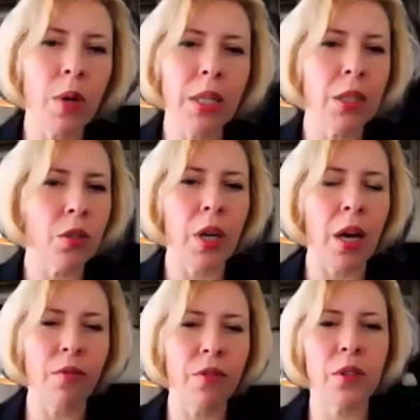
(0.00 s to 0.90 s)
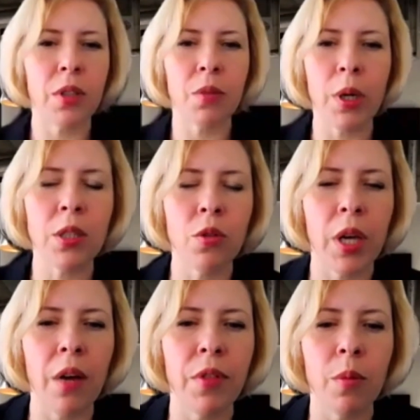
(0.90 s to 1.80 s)
once you have
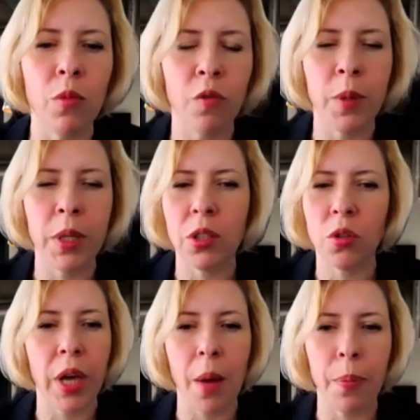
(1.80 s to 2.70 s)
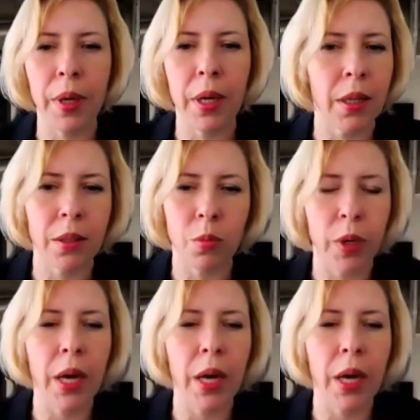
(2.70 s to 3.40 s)
the movements, you're happy, and we